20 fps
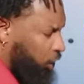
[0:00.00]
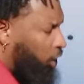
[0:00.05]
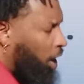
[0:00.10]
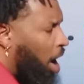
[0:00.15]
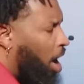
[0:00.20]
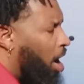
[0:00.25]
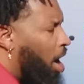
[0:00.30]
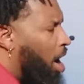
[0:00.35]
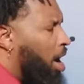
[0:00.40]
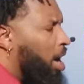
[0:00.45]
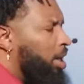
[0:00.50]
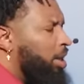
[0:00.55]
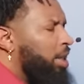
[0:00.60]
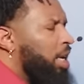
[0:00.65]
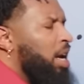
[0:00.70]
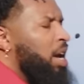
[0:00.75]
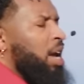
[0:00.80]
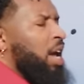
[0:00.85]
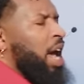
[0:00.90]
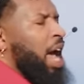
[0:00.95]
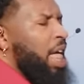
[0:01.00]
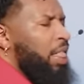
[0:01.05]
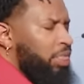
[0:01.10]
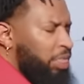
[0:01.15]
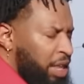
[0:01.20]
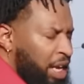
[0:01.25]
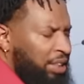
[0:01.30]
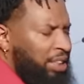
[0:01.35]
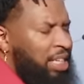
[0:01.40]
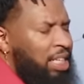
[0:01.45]
charge. And
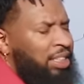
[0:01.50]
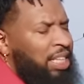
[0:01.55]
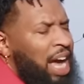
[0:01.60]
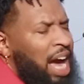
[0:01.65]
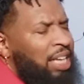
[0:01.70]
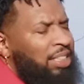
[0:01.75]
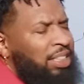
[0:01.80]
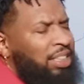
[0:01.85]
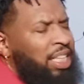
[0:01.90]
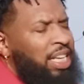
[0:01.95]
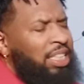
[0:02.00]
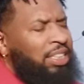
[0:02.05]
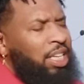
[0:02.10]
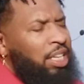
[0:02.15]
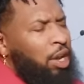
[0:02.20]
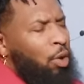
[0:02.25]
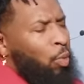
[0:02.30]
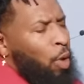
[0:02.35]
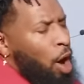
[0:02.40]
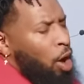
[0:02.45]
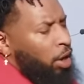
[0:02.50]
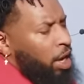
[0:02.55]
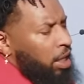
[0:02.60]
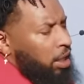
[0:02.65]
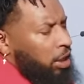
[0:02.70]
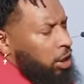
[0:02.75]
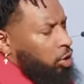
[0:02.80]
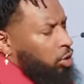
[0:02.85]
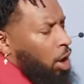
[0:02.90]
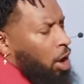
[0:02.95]
this is our season to walk in
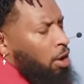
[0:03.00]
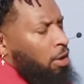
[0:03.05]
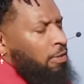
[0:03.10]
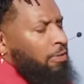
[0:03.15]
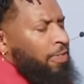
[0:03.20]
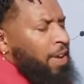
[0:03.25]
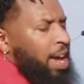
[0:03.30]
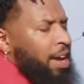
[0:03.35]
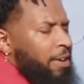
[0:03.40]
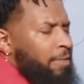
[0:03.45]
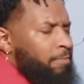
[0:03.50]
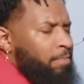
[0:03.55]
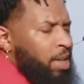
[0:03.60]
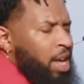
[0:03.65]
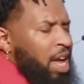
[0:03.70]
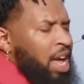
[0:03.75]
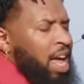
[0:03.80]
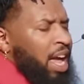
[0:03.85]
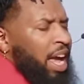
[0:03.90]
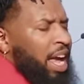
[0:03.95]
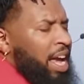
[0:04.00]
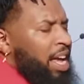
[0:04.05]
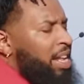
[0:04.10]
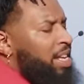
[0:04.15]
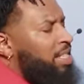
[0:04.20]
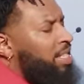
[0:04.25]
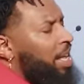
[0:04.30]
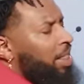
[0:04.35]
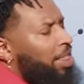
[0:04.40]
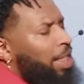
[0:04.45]
strong faith. It
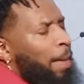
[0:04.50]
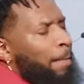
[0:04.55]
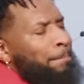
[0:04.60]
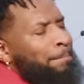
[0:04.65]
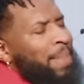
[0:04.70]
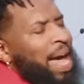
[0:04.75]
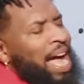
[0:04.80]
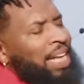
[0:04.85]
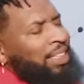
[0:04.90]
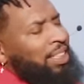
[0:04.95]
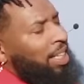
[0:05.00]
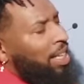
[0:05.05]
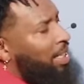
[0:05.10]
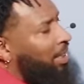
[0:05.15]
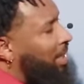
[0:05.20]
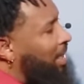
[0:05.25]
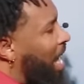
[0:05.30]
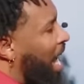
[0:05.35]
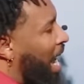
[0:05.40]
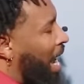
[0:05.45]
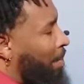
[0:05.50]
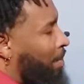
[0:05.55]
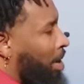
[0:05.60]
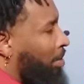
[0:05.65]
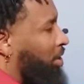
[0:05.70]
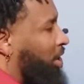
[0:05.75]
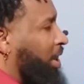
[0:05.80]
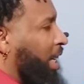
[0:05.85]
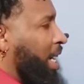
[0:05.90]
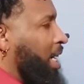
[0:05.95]
is in the matchless name
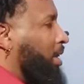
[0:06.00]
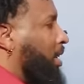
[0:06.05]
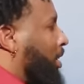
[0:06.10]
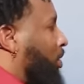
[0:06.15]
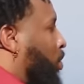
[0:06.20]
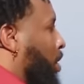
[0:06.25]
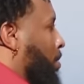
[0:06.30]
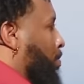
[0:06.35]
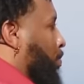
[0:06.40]
of Jesus we